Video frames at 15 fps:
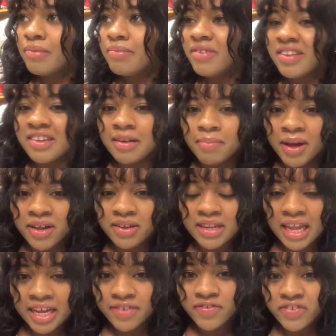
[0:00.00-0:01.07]
just about
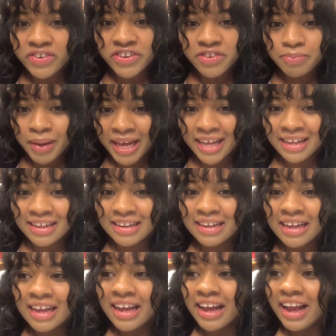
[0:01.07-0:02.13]
life in Japan.
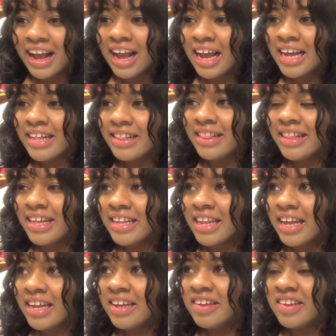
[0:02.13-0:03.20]
And then
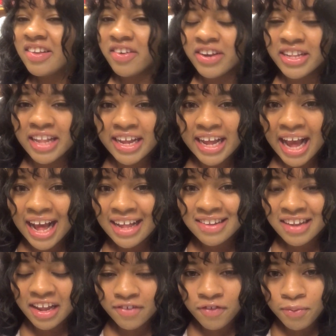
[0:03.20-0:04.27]
like he started like
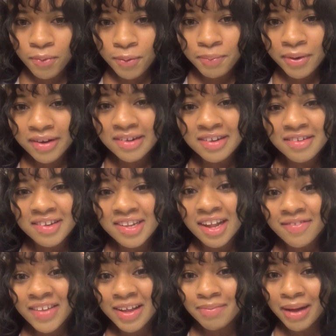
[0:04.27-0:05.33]
asking for more personal
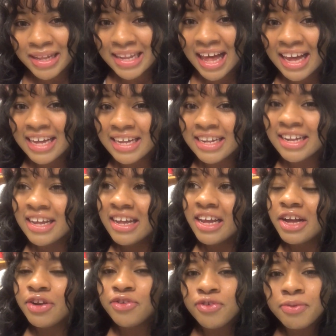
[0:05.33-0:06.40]
stuff, like my line.
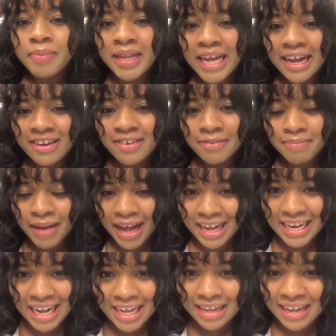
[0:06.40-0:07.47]
And normally I don't
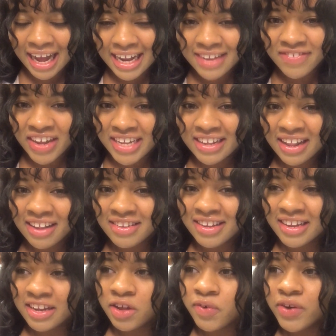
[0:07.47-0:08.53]
mind, I kind of hand it out
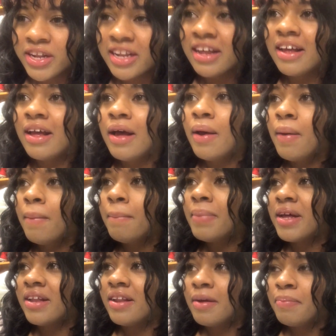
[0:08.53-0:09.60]
to anyone.
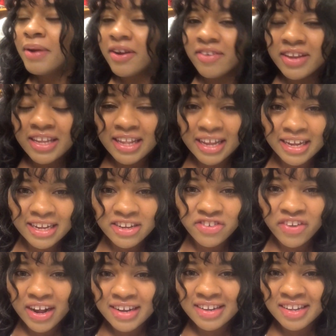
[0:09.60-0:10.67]
But apparently like he
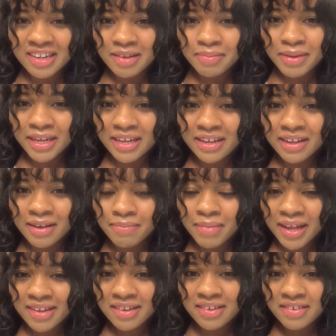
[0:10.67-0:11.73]
tried to send me a
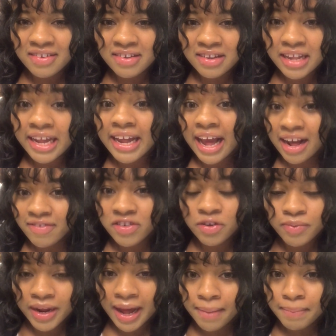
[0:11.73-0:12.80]
message, like
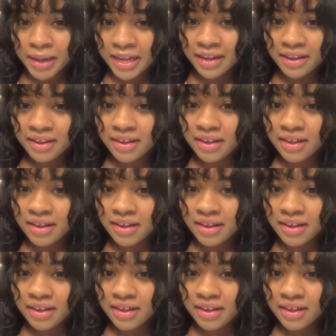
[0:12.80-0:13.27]
after we had met